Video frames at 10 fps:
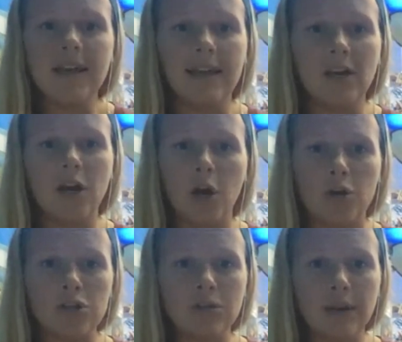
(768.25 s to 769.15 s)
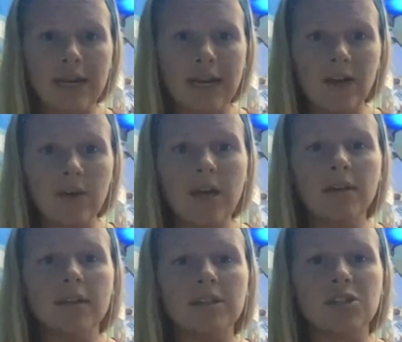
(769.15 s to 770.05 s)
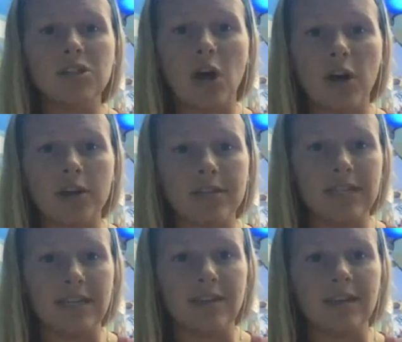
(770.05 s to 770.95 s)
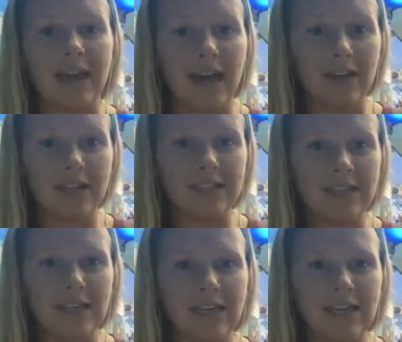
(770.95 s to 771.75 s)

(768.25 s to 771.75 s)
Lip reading: in our ocean right now than stars in the galaxy.